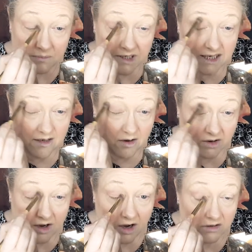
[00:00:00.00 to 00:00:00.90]
but you've
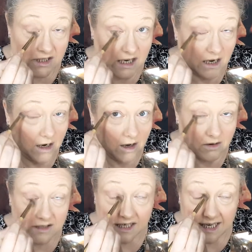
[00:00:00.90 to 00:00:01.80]
not got a
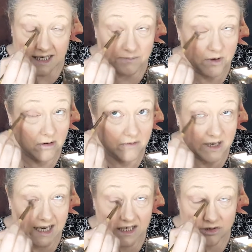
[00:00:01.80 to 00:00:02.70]
lot, and it's more of
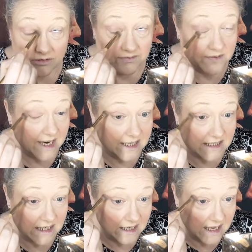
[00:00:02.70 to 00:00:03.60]
a natural
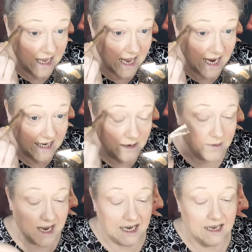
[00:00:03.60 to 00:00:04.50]
face
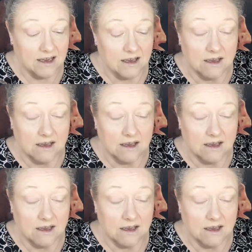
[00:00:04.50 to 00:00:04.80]
anyway,